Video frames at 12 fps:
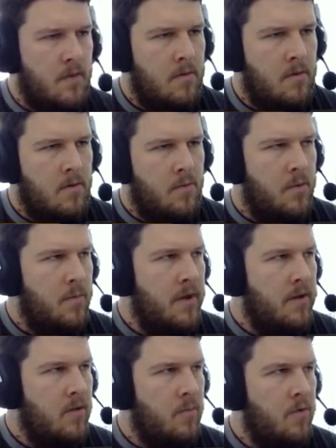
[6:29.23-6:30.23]
Right, we
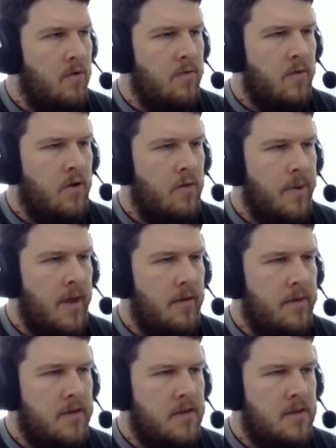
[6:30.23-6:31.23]
make the move on
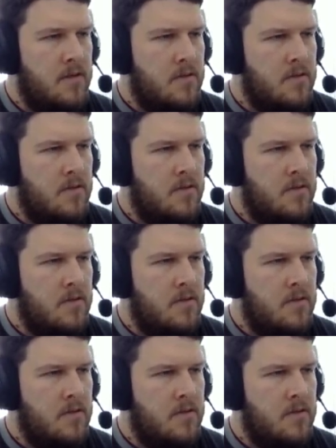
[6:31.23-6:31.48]
Perez,